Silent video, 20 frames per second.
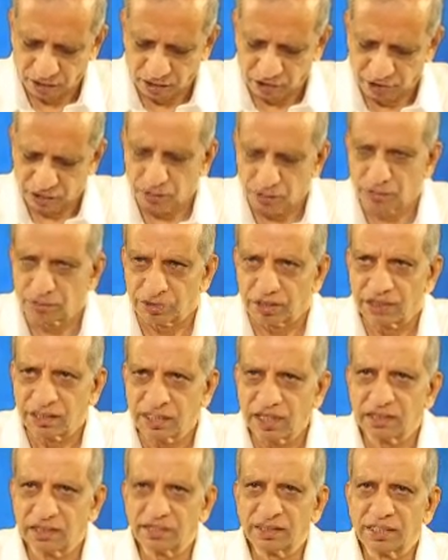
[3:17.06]
So,
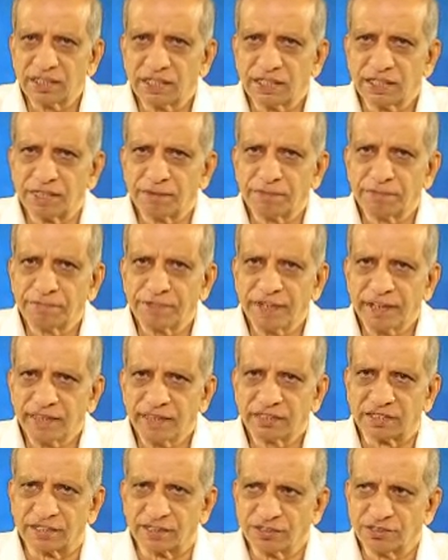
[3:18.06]
here the
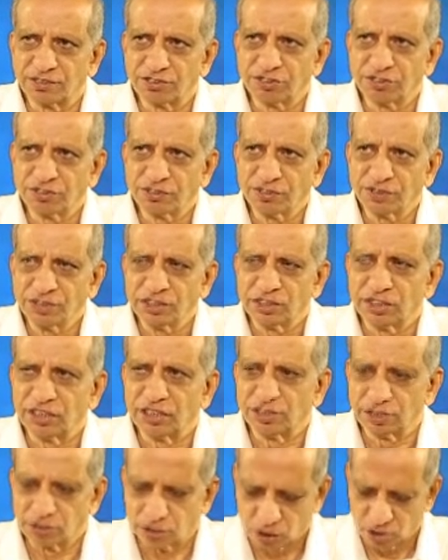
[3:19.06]
emphasis
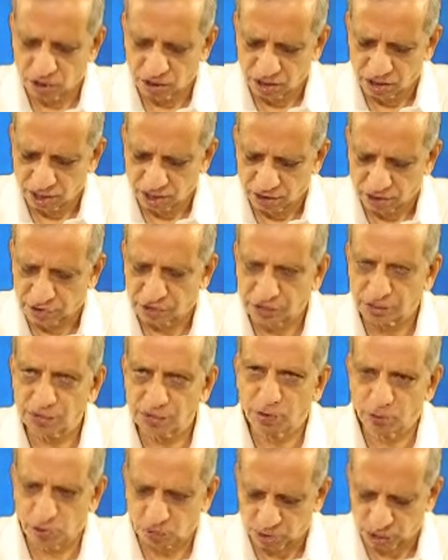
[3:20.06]
is on the
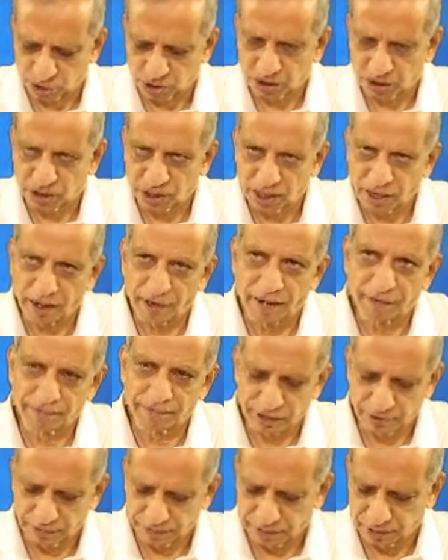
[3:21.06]
source of
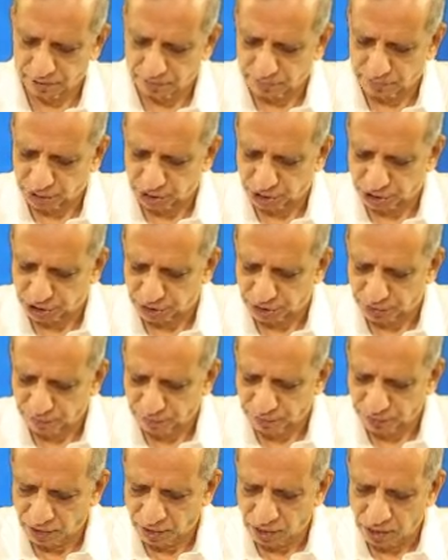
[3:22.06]

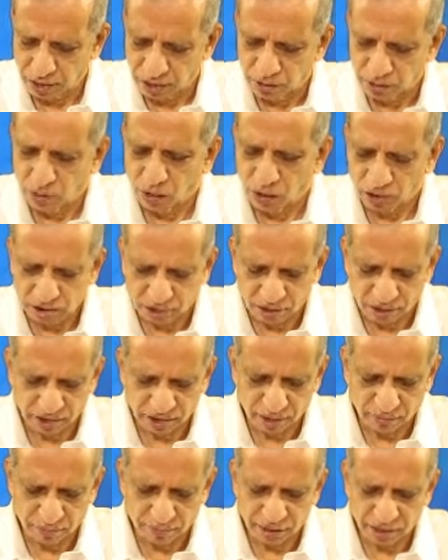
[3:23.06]
information, not
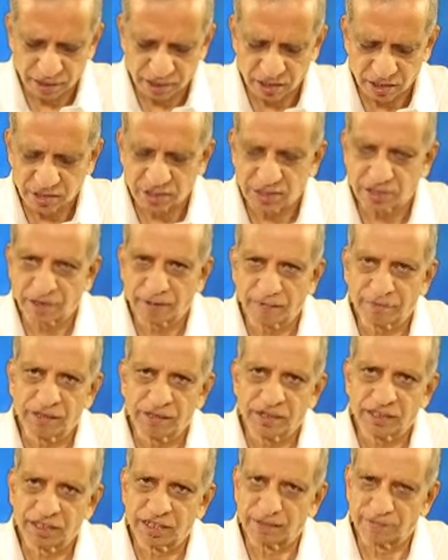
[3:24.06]
on the methods of
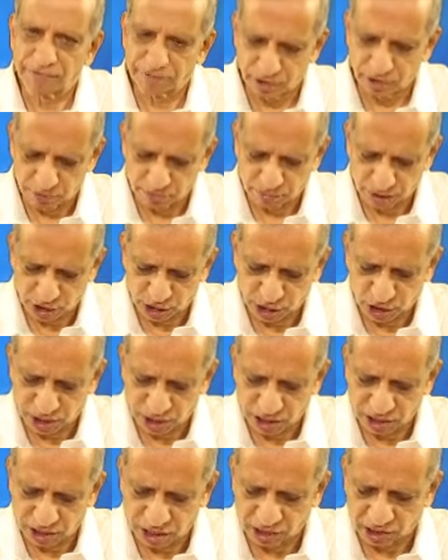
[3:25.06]

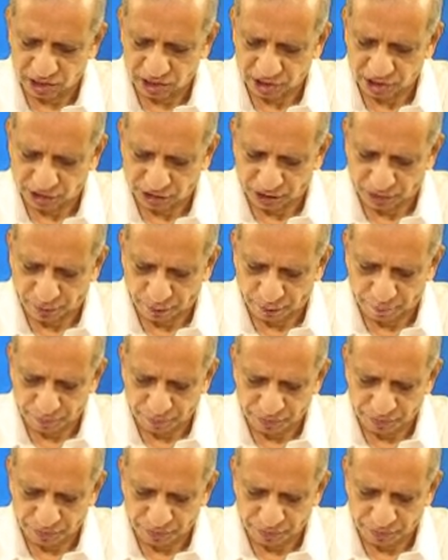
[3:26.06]
information collection.